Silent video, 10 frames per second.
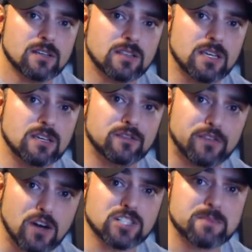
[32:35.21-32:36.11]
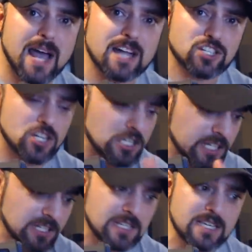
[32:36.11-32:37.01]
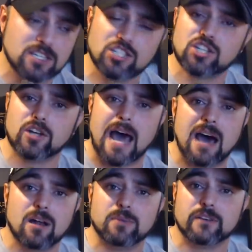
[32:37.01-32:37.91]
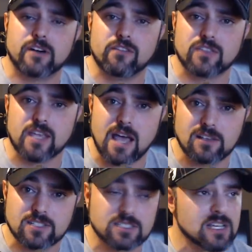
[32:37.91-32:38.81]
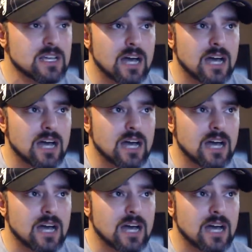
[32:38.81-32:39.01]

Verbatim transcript: The first match clearly stood out above everything else.